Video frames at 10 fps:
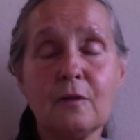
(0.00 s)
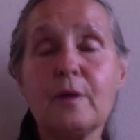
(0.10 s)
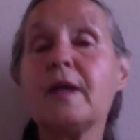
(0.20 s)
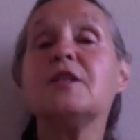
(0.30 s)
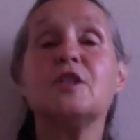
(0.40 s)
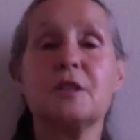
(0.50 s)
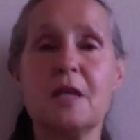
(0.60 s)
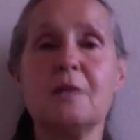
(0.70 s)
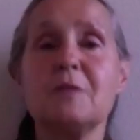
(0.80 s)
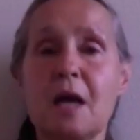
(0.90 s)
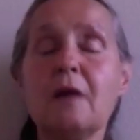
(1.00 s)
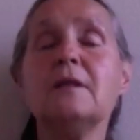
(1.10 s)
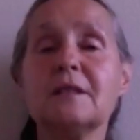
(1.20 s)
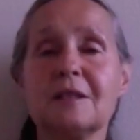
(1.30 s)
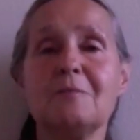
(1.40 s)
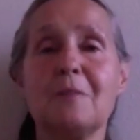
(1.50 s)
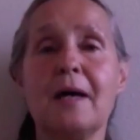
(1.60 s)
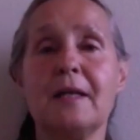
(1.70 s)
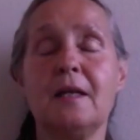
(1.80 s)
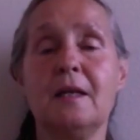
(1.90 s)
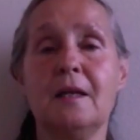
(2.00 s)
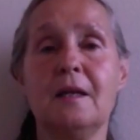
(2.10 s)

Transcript: We got to just keep telling somebody